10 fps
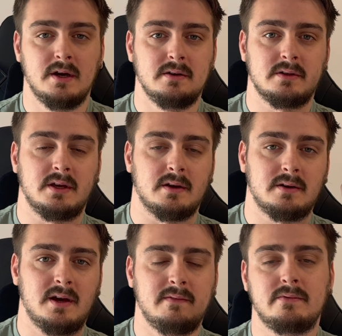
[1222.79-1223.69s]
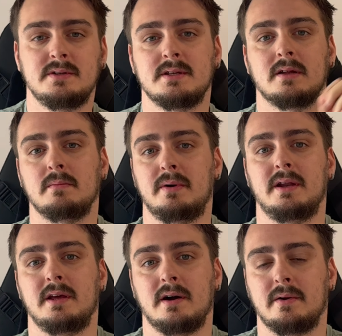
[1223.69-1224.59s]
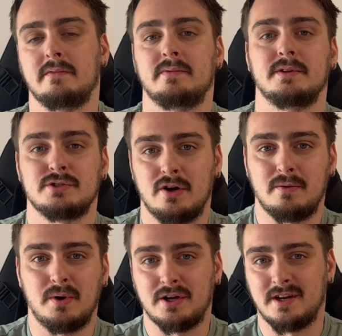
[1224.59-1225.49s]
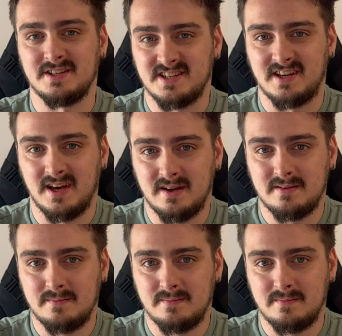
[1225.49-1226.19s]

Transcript: to get every single penny out of the stock market as I can.